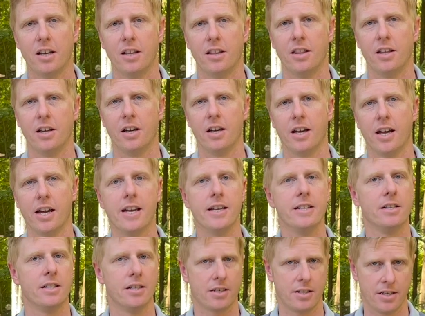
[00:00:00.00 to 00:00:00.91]
the
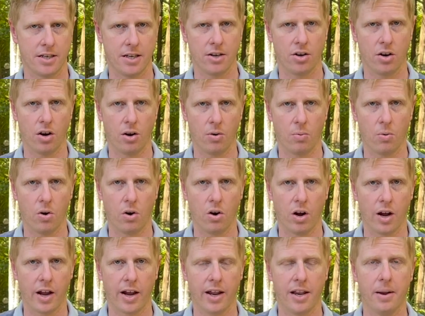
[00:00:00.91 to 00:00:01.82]
easiest
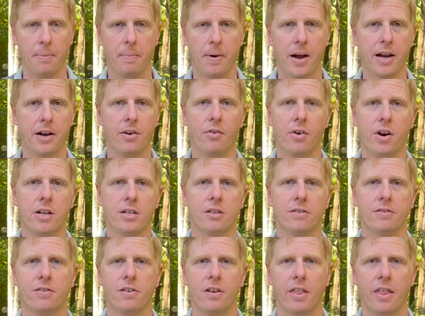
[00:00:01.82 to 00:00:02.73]
DIY, and the main
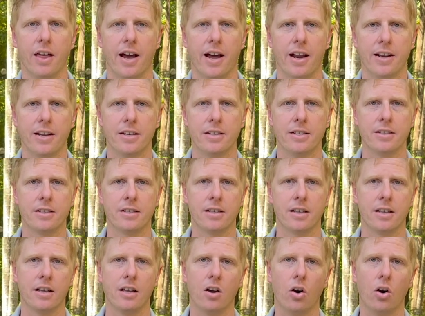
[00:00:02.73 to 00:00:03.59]
reason for that is